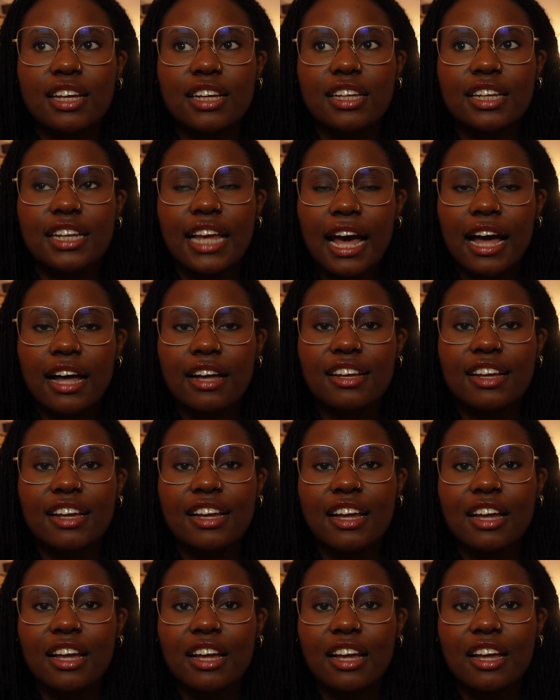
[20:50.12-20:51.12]
Yeah,
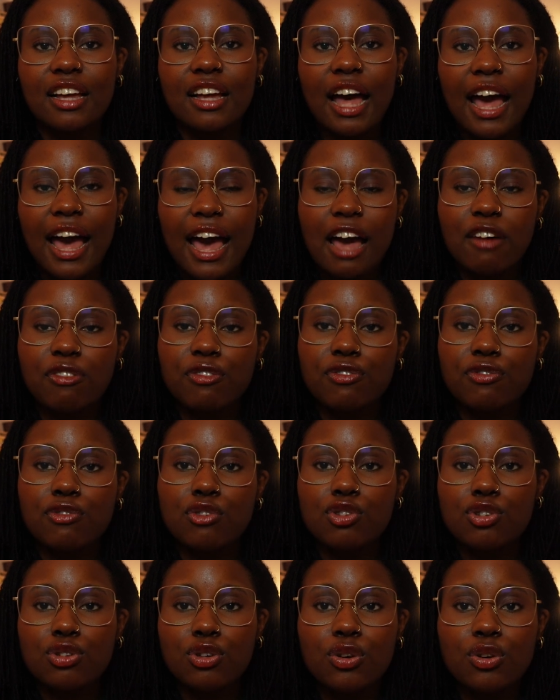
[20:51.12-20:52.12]
I have
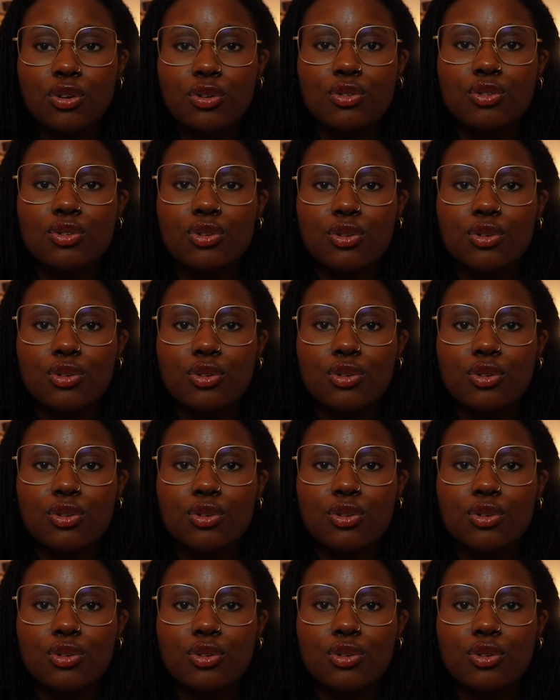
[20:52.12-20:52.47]
two